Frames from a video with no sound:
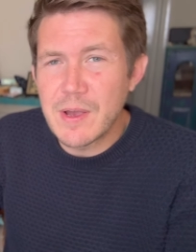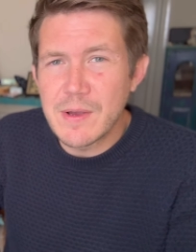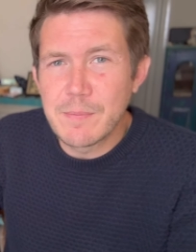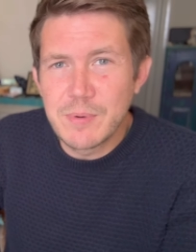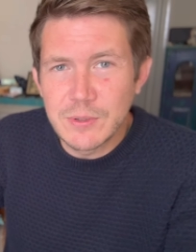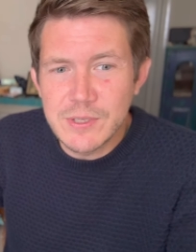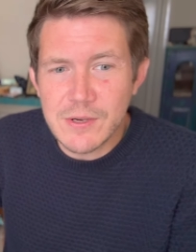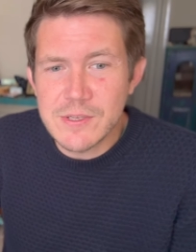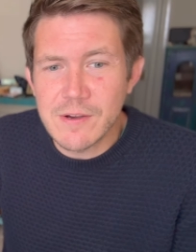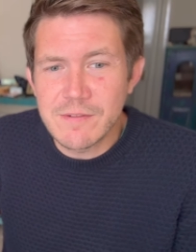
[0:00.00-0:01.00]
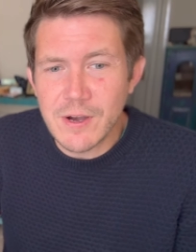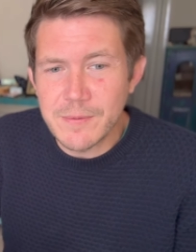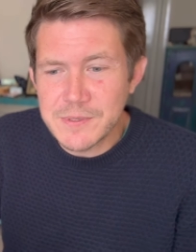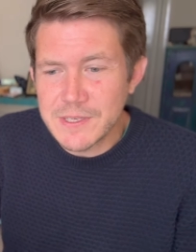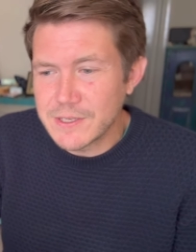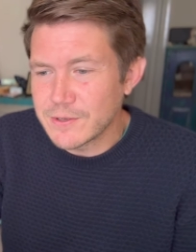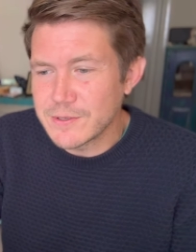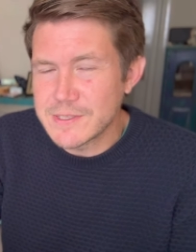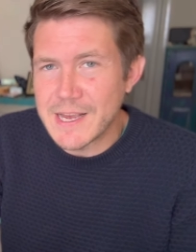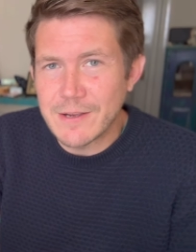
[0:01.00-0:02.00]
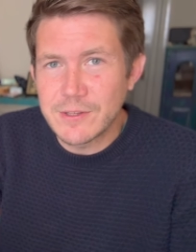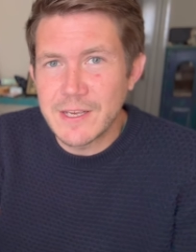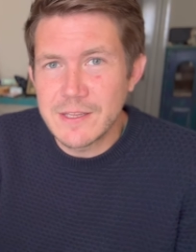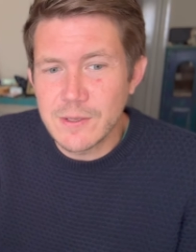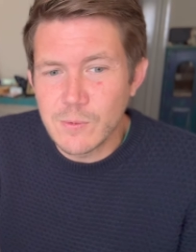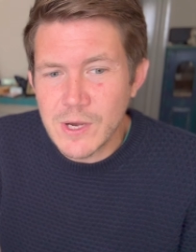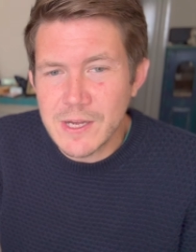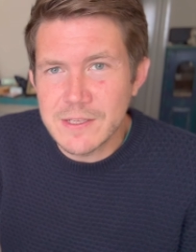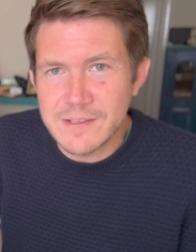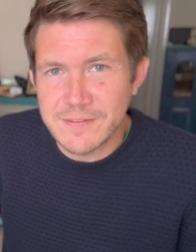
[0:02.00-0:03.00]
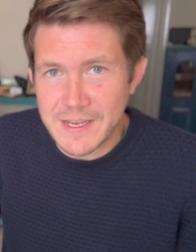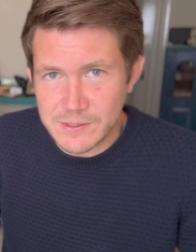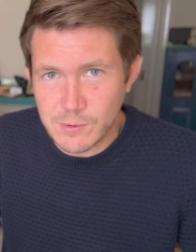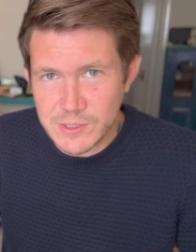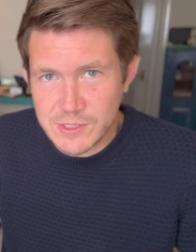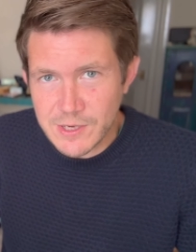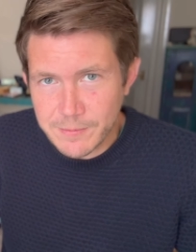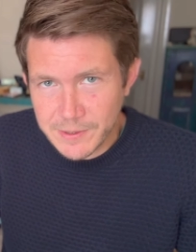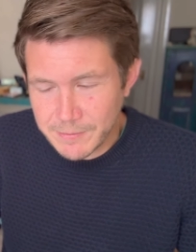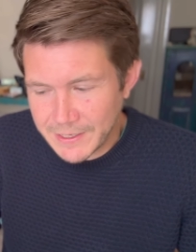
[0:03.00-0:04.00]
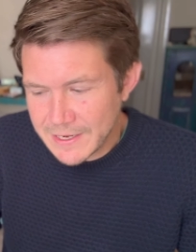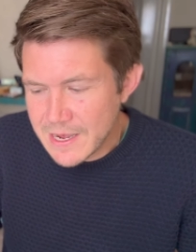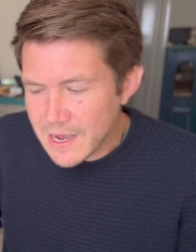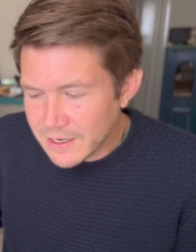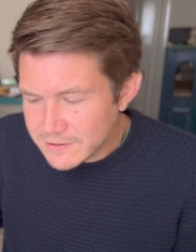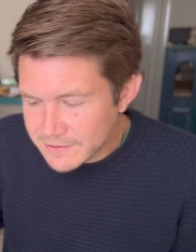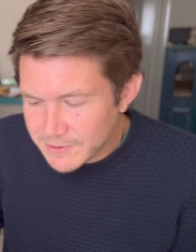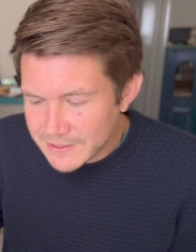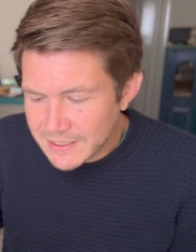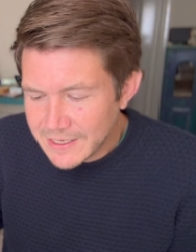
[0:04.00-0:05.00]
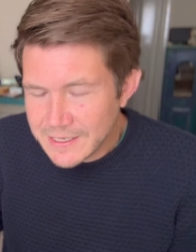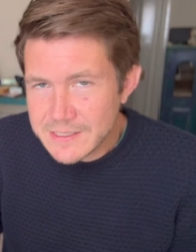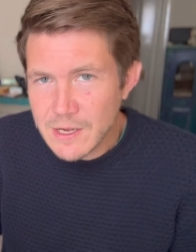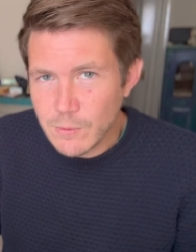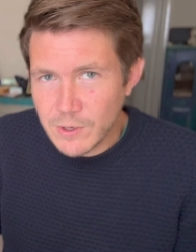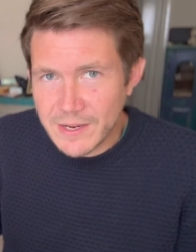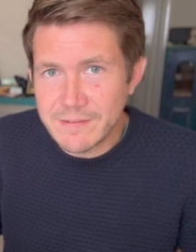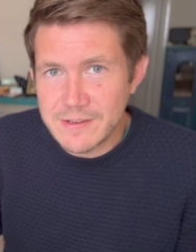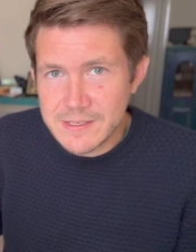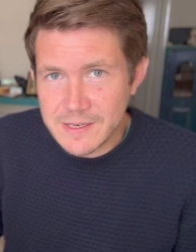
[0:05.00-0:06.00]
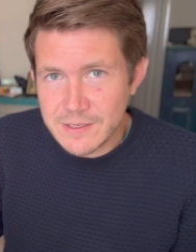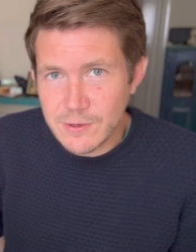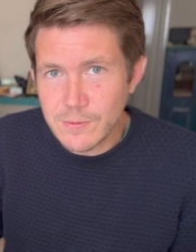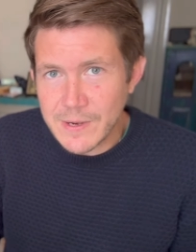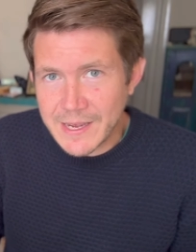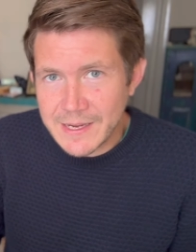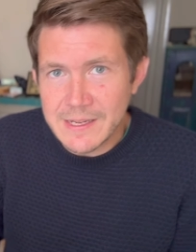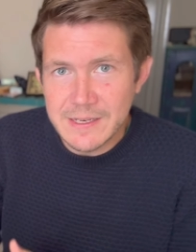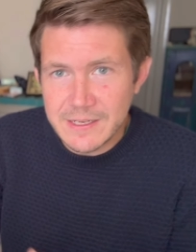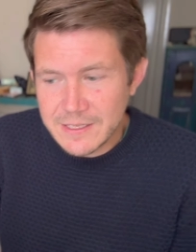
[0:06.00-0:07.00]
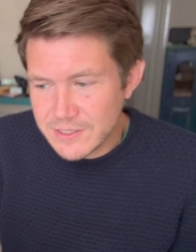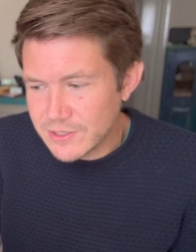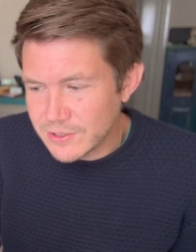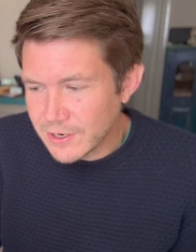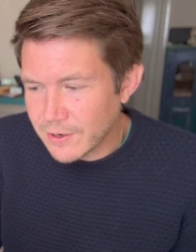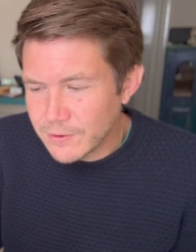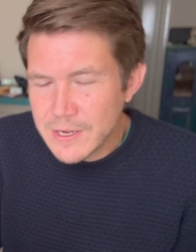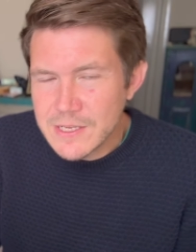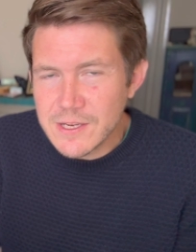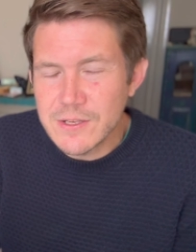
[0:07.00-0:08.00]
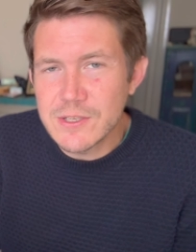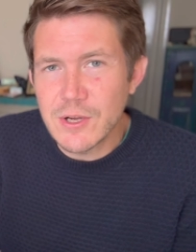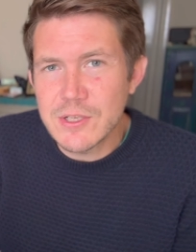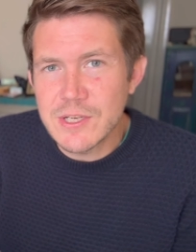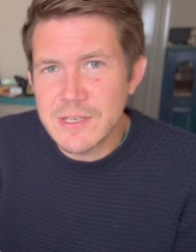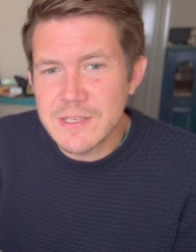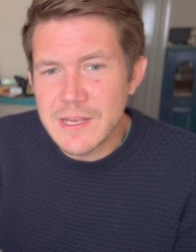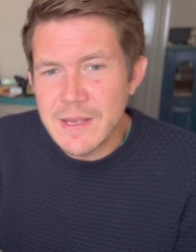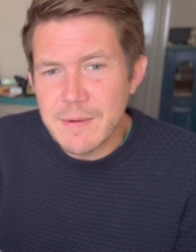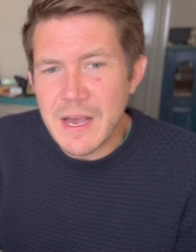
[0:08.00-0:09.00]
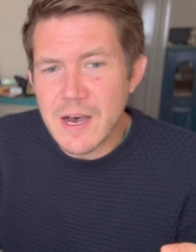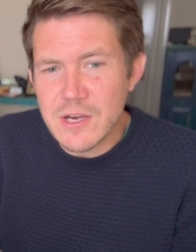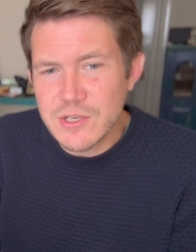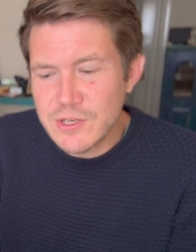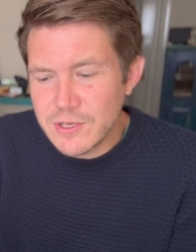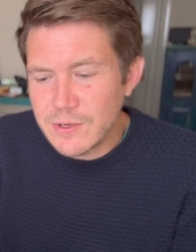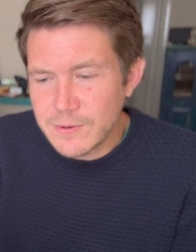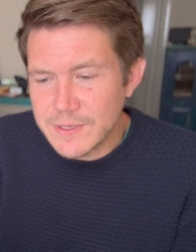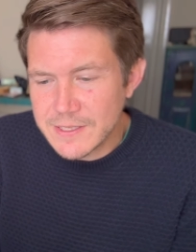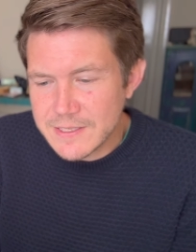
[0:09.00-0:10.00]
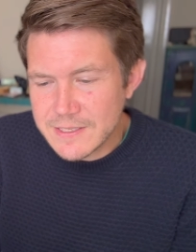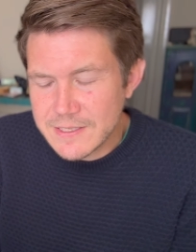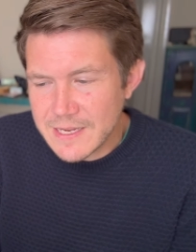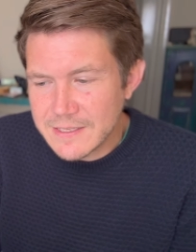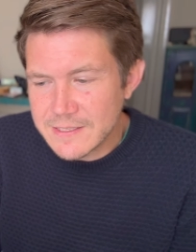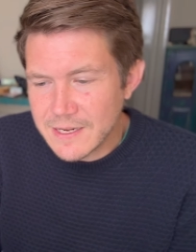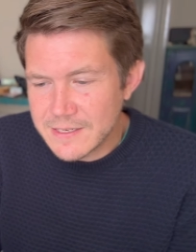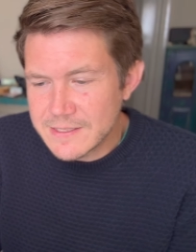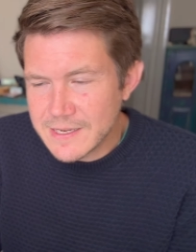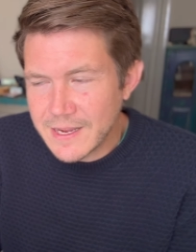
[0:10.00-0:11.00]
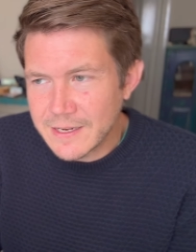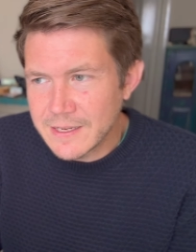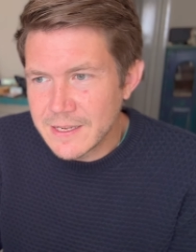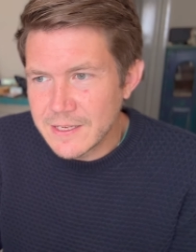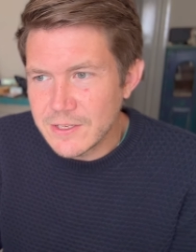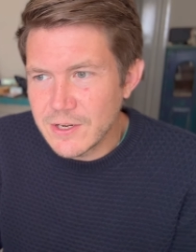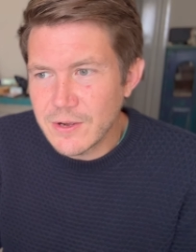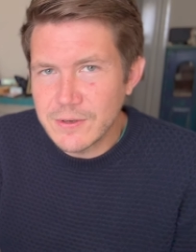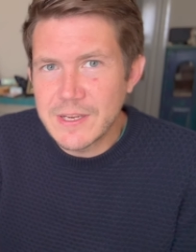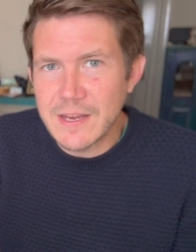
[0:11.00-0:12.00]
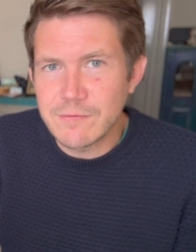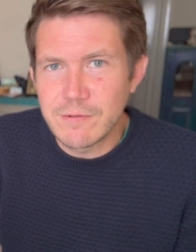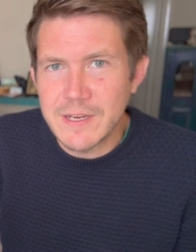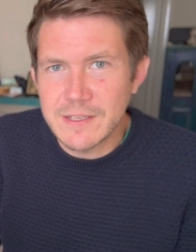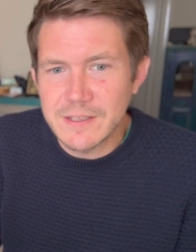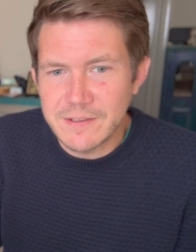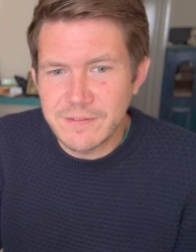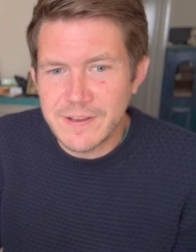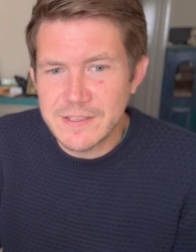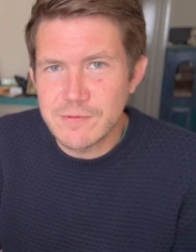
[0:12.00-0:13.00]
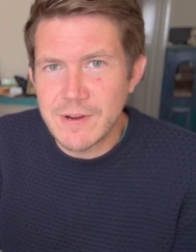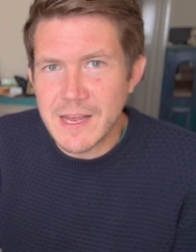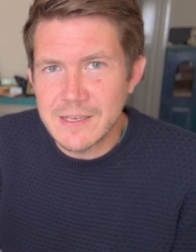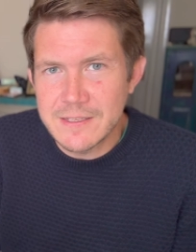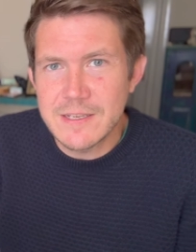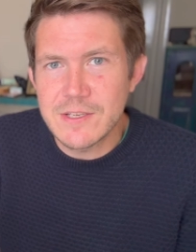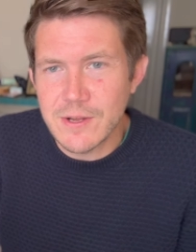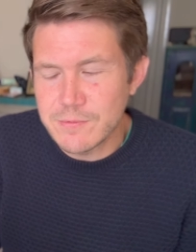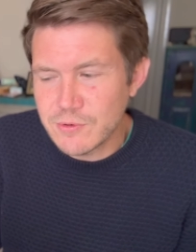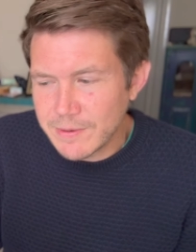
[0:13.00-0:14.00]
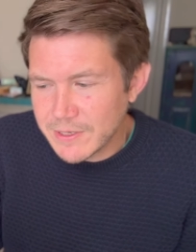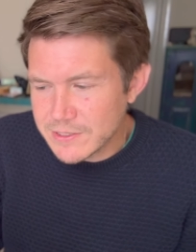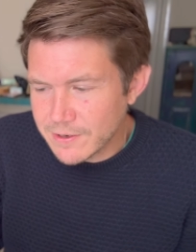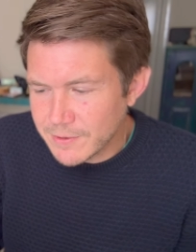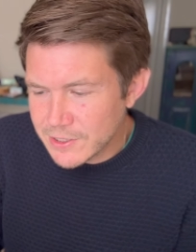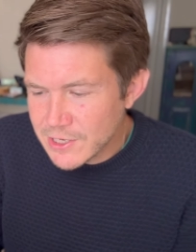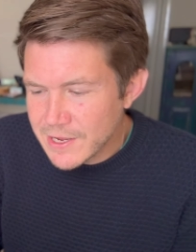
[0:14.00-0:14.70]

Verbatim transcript: bulldoze over obstacles out there in the world if that's what's stopping me. Ultimately, it's whatever is in your way needs to go. So it's not just harsh to you in the sense that it's saying, you know, get real and face reality, stop dreaming so much.